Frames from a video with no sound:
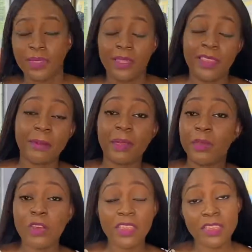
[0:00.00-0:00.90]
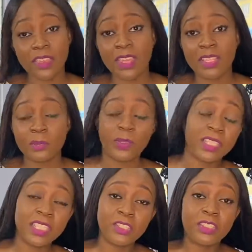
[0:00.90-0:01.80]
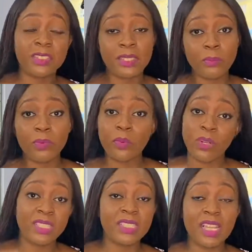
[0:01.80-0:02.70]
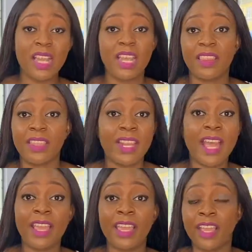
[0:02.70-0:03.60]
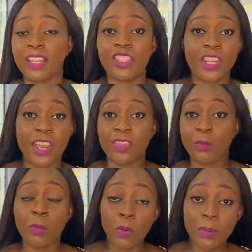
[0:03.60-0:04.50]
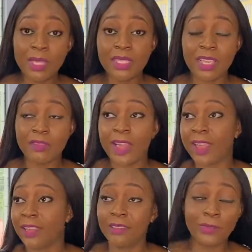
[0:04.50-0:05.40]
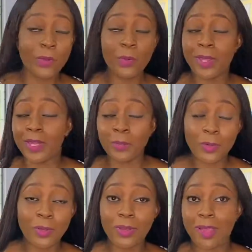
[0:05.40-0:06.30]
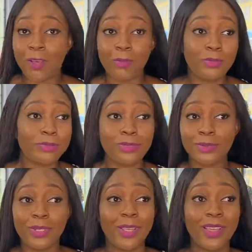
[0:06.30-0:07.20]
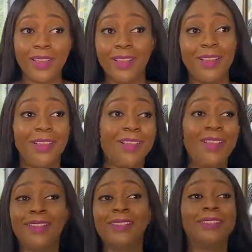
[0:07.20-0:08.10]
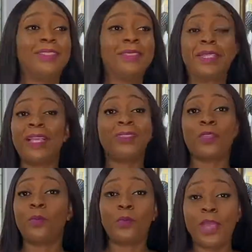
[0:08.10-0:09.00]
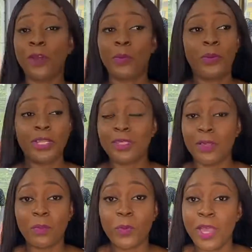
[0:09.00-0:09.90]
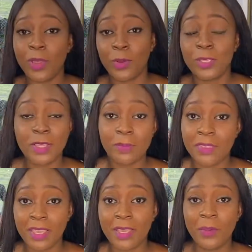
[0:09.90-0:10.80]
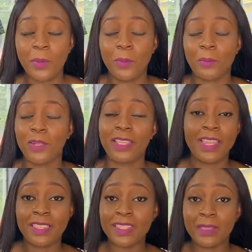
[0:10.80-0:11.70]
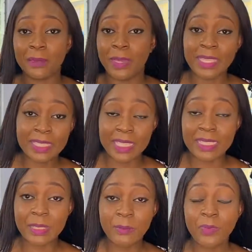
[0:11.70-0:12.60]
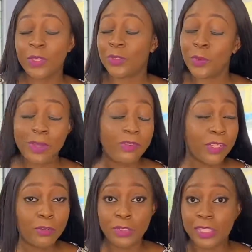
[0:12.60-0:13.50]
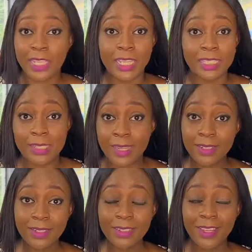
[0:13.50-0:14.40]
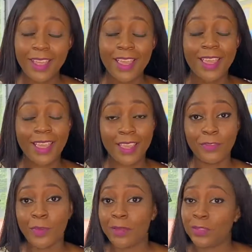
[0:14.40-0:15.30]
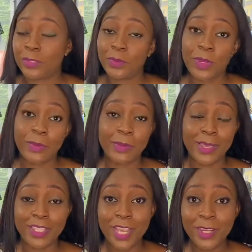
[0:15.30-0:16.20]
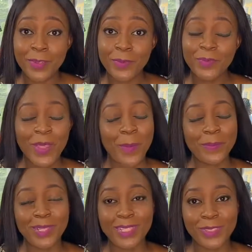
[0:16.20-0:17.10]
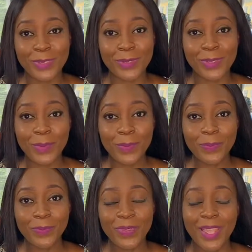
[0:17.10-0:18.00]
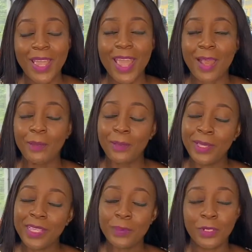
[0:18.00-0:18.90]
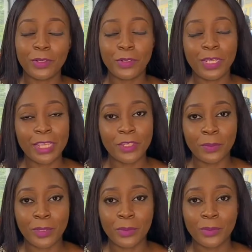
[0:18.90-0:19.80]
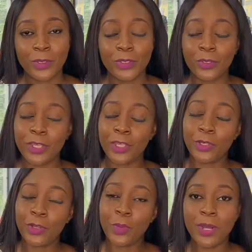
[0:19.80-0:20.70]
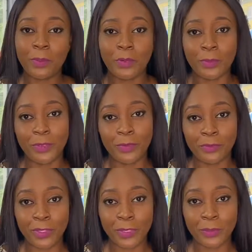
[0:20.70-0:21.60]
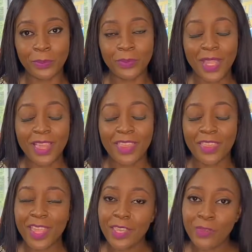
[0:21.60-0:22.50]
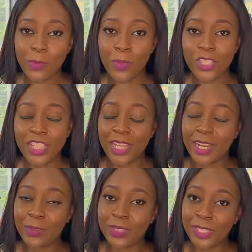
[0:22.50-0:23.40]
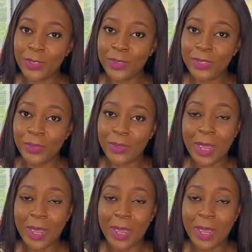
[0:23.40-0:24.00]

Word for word: There may be other things, but these are just the simple ones that I can share at the moment. If I know any more, I'll say it somewhere or put it somewhere or something. But yeah, these are the basics. So my video for today is done. If you haven't subscribed to my channel, please do so. And please put on the notification bell so that you know when I put up a new video. Thank you for watching and I'll see you soon.